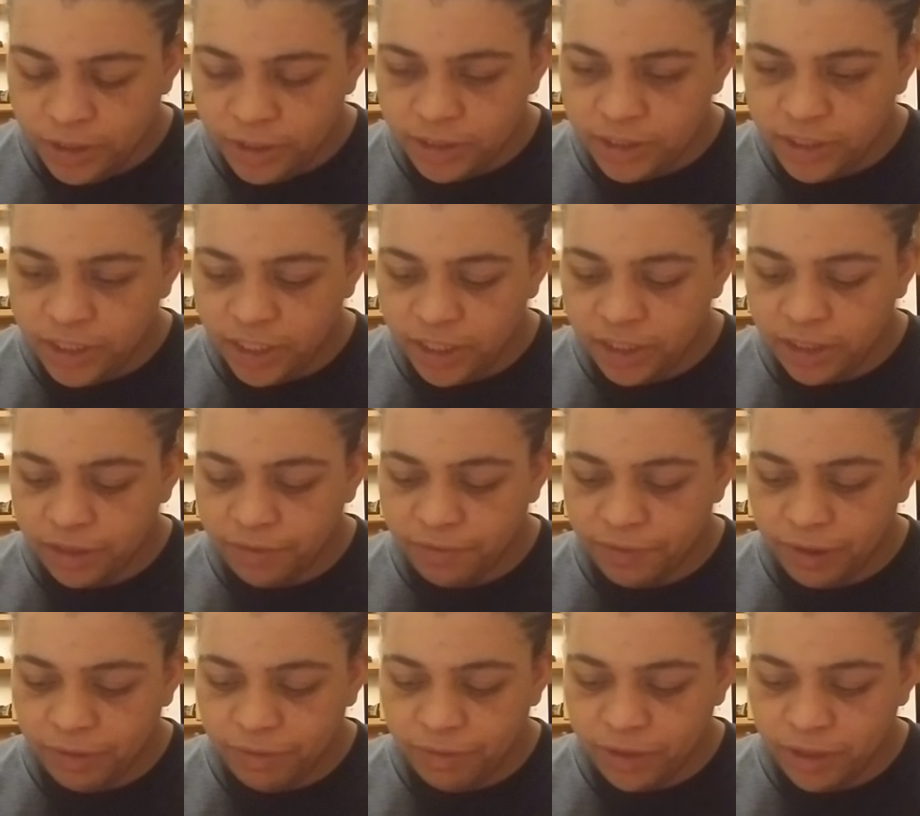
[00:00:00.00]
Yeah, like
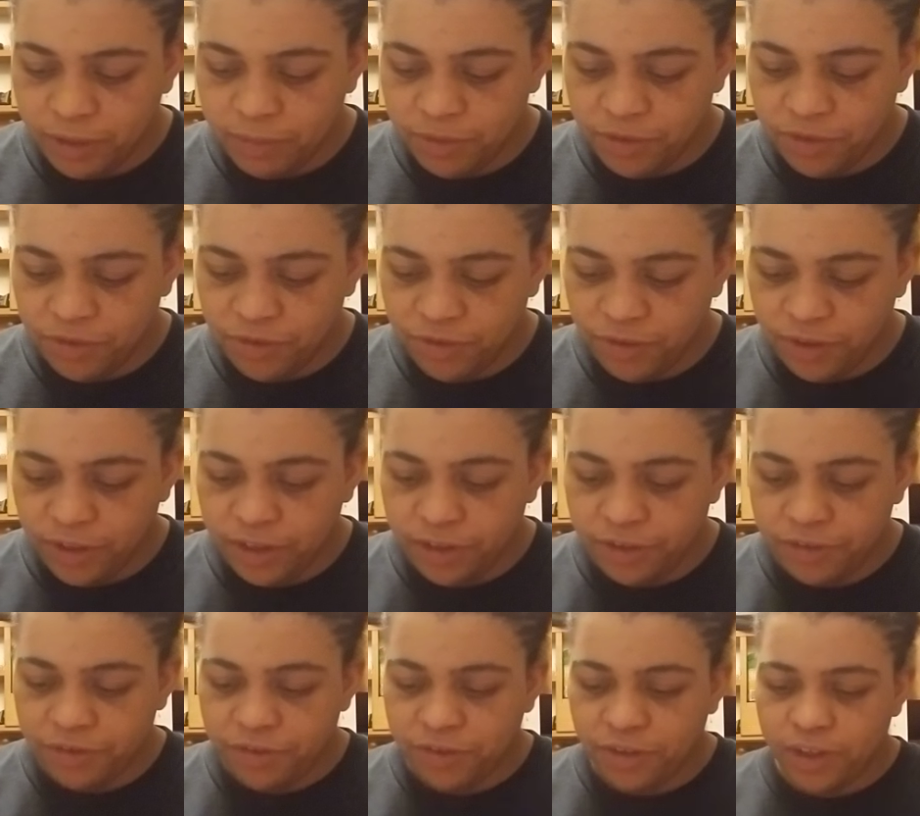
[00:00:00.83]
five of cups, usually
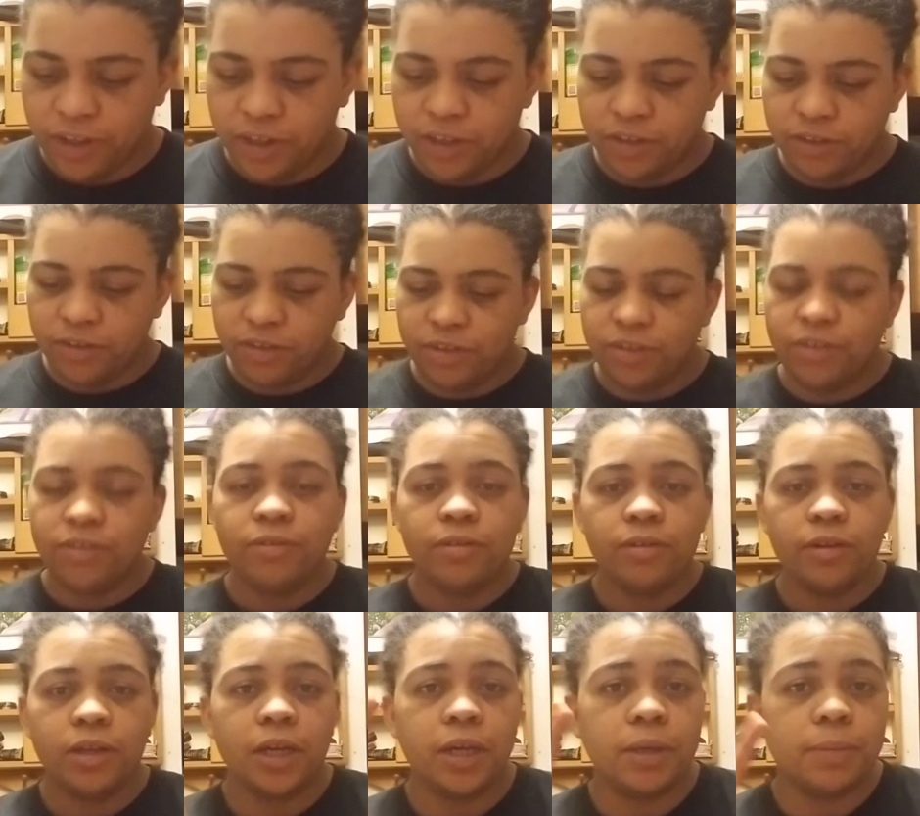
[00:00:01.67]
there's like
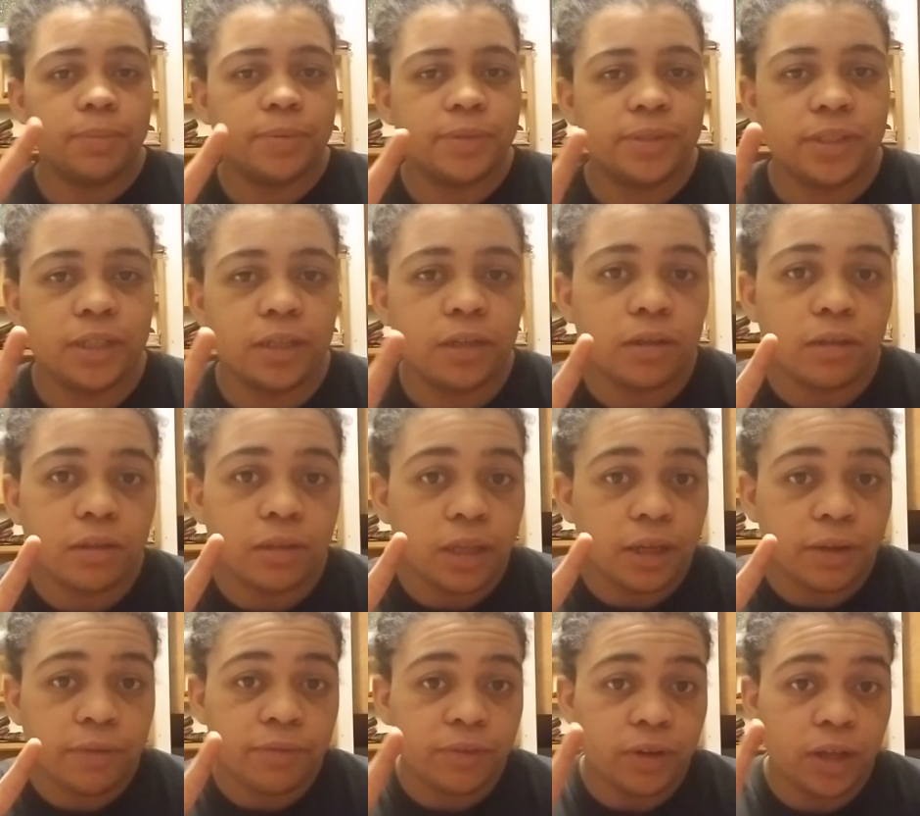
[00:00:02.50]
two cups that are
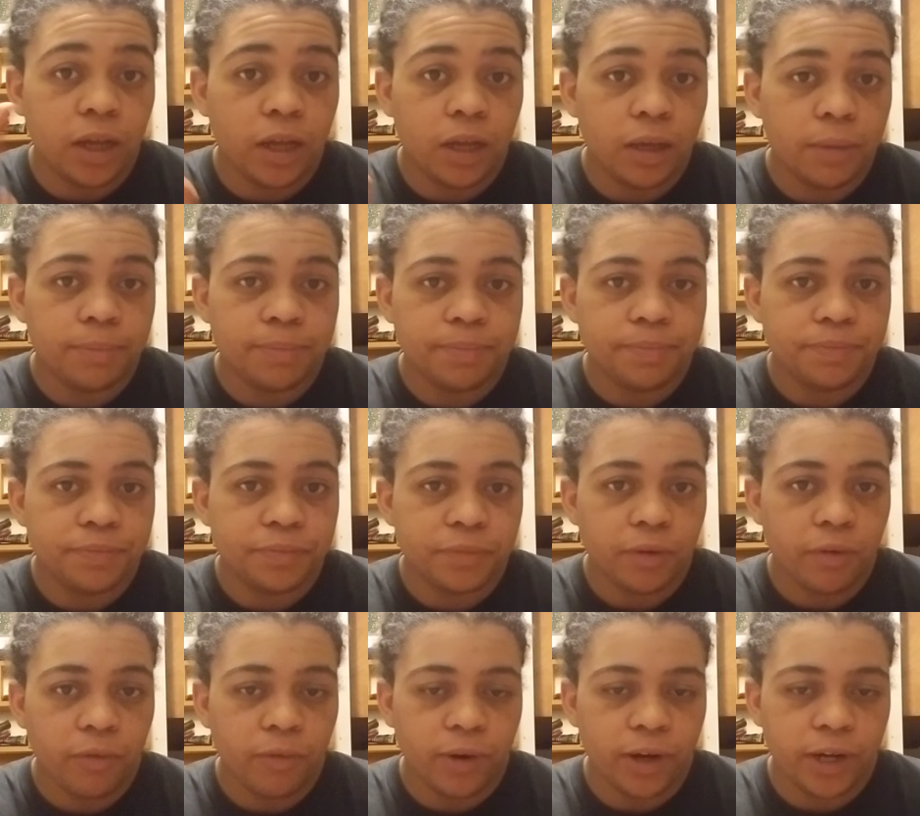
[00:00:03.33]
left up,
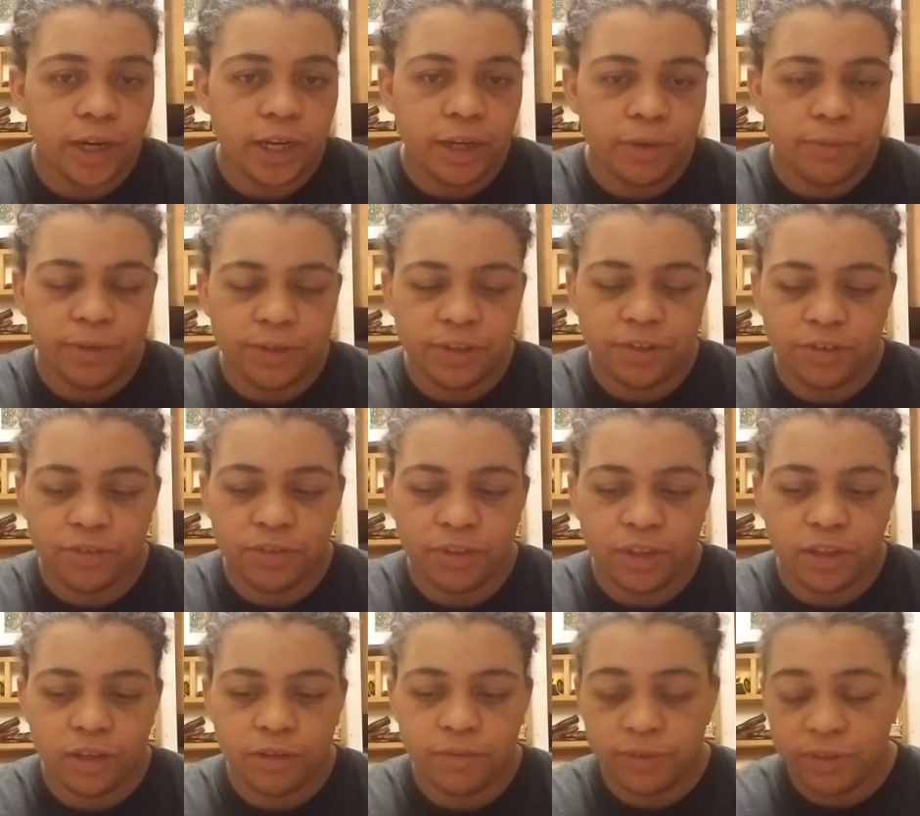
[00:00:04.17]
right? Which is
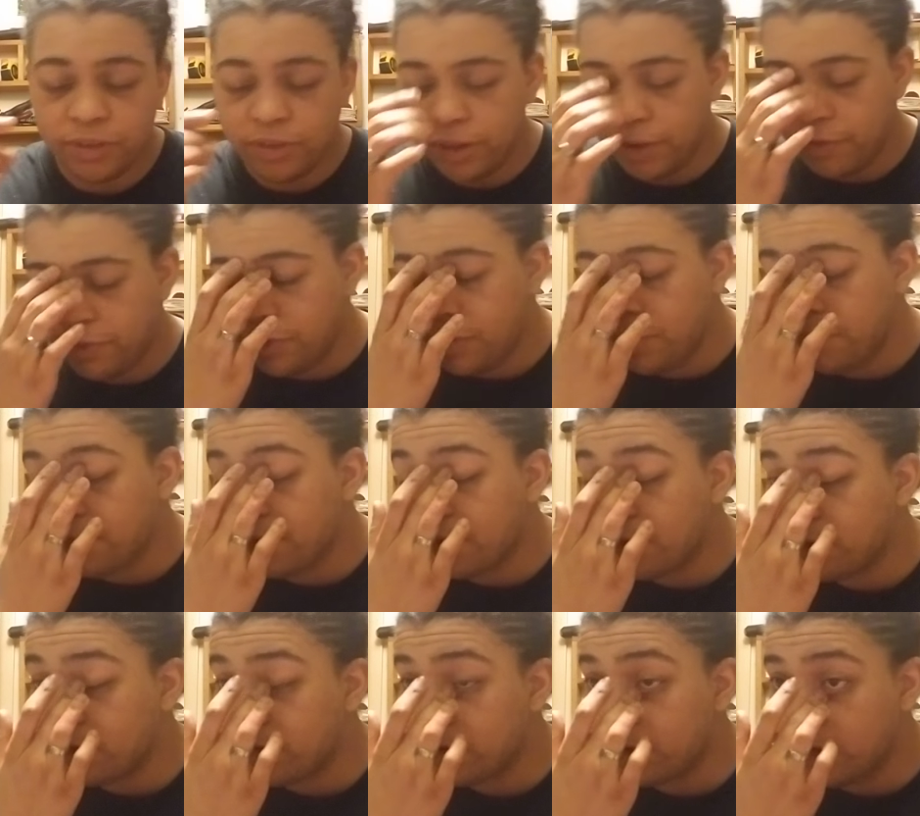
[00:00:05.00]
like what's left
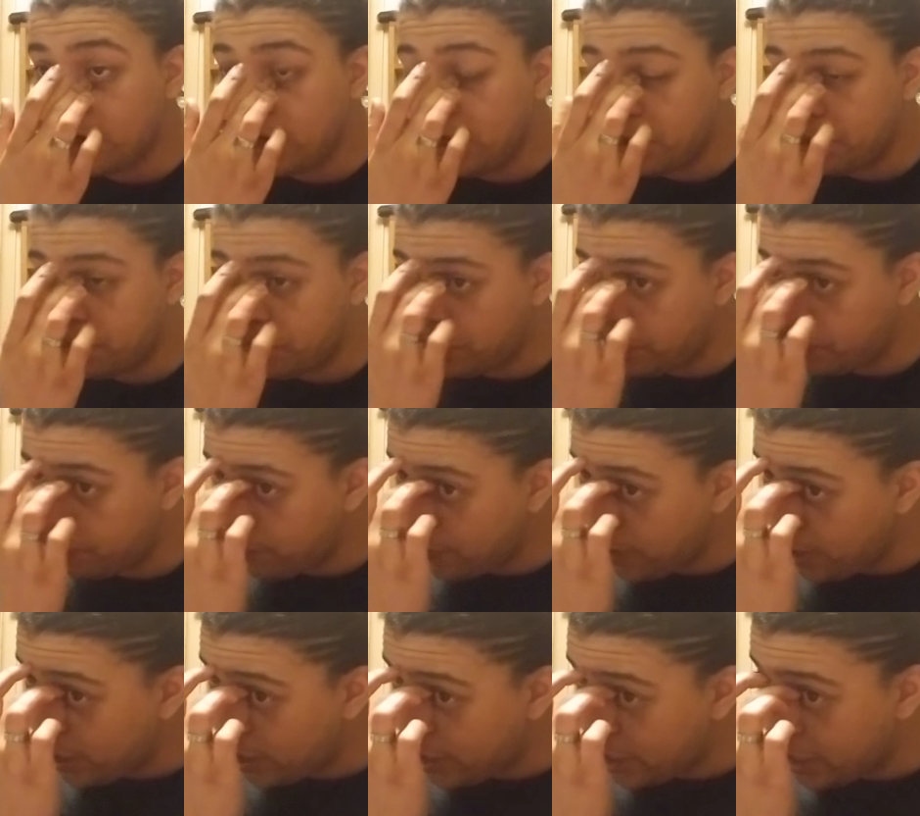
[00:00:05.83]
over of the
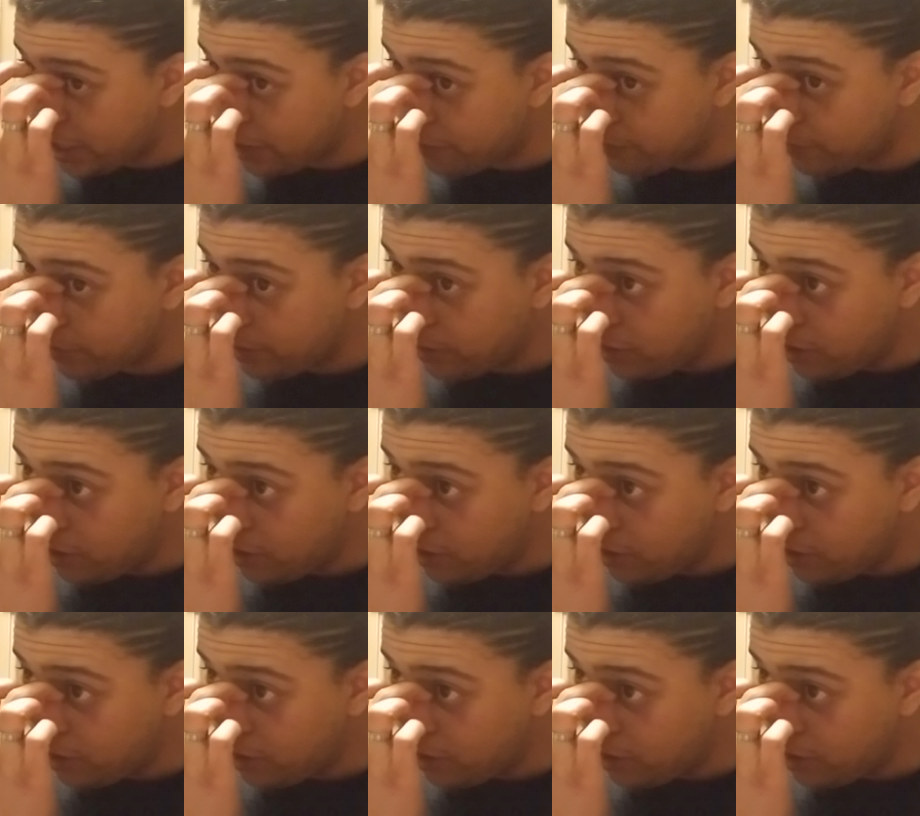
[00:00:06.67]
five.